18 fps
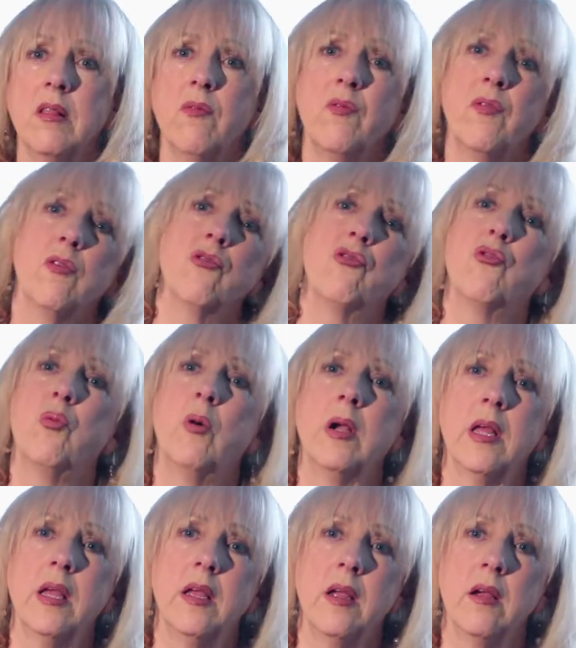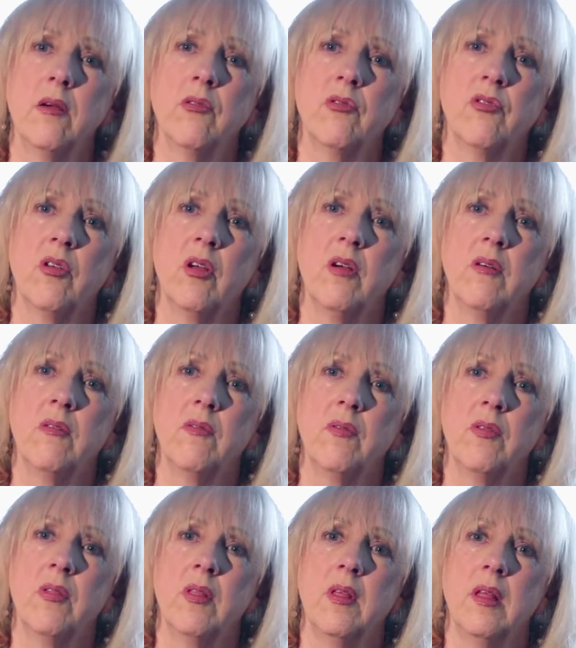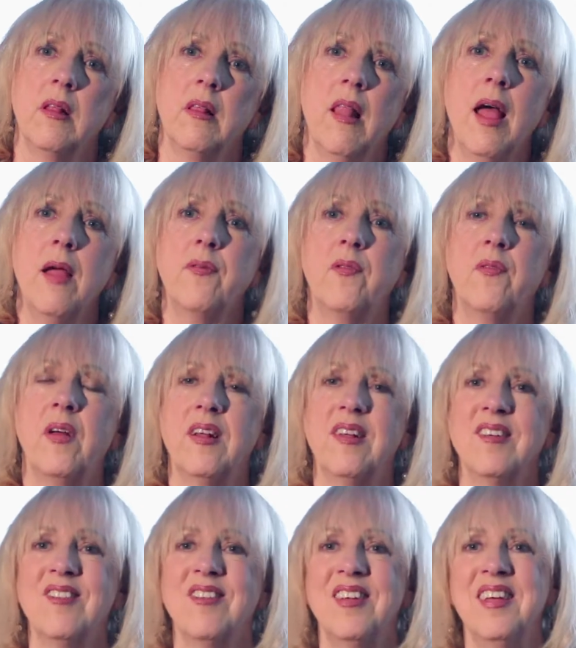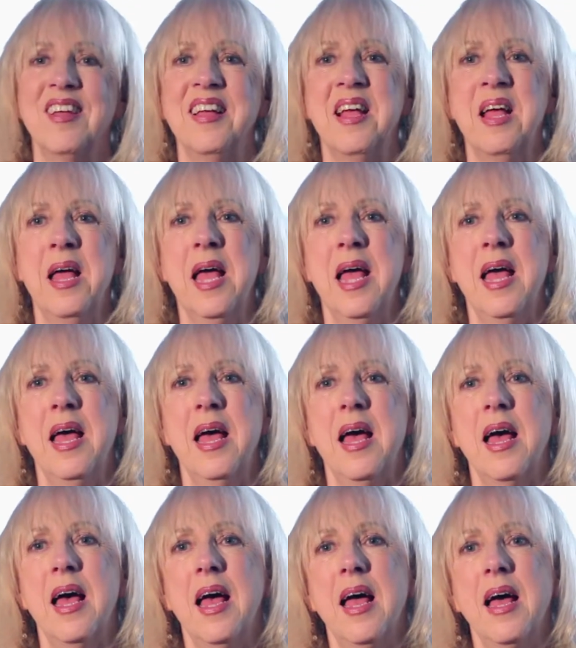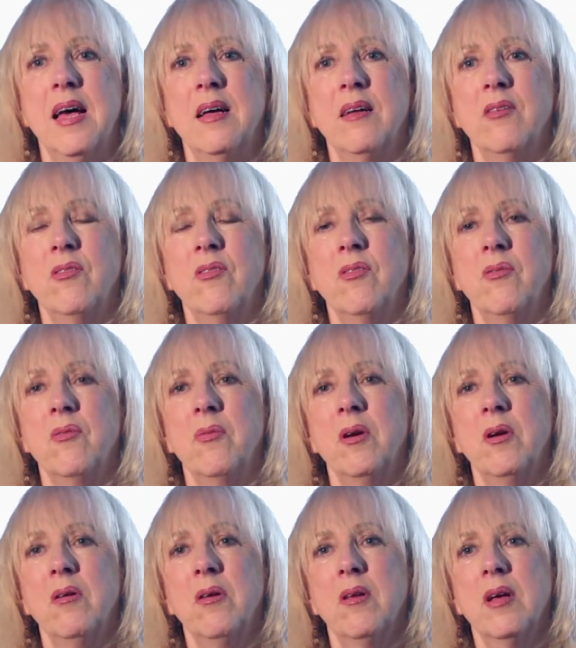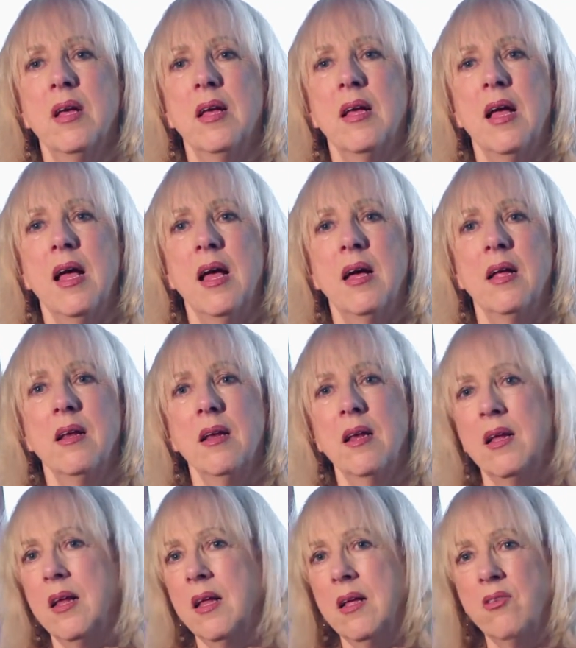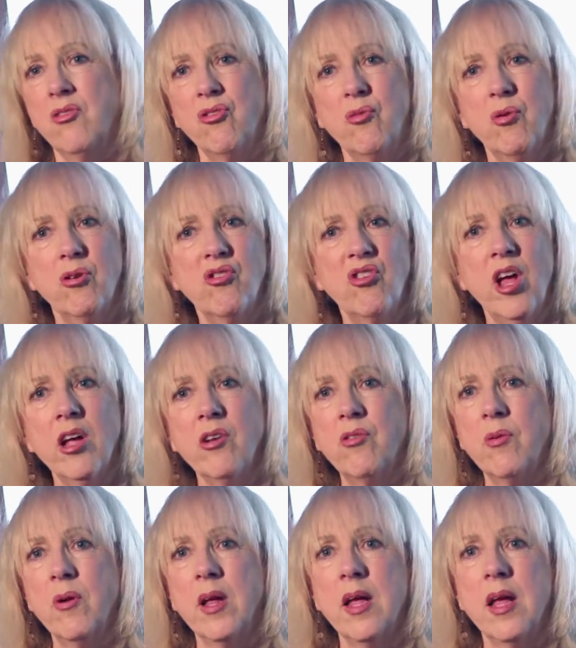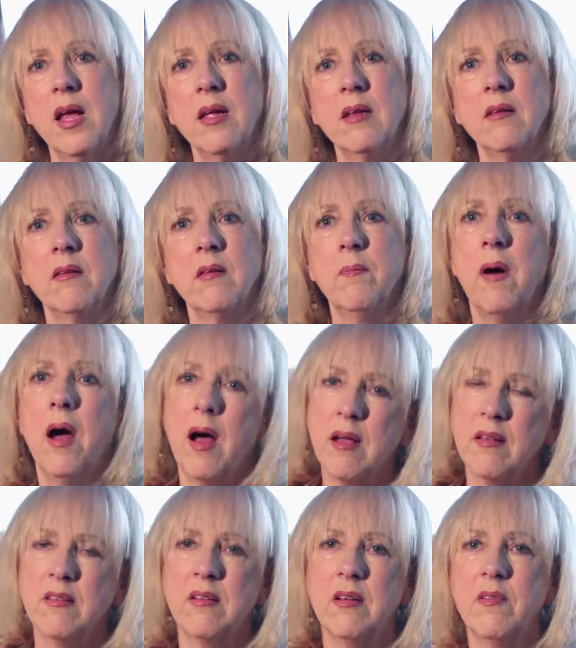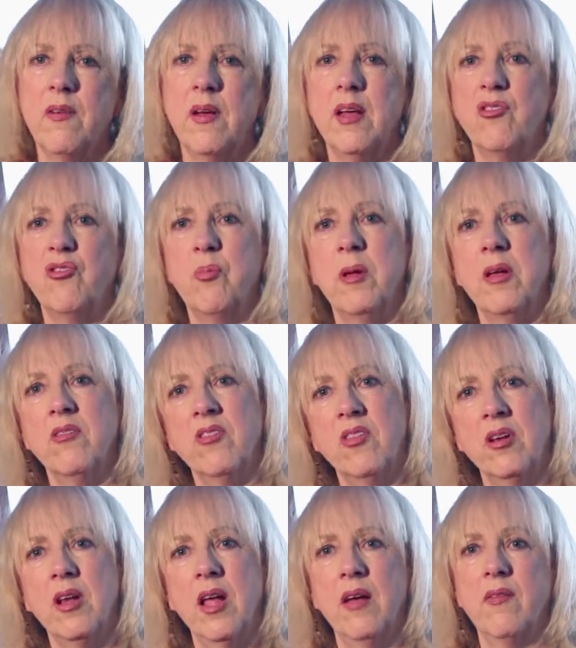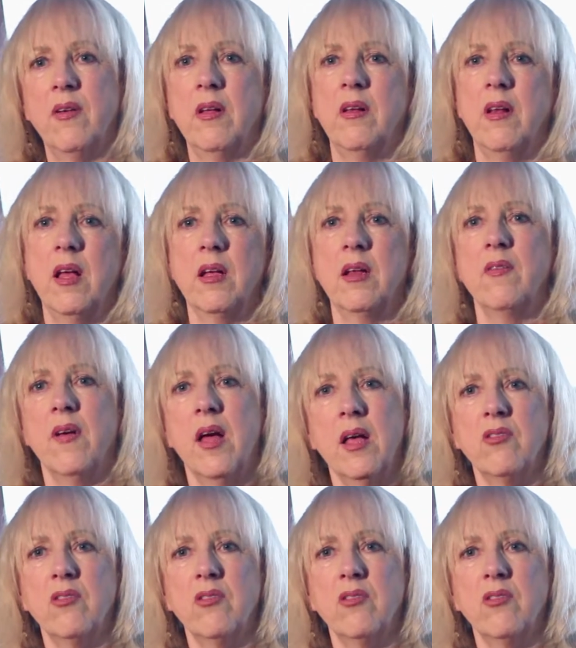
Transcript: in the first 20 years of the life of LSD, and we're looking at its trajectory and the positive aspects, the negative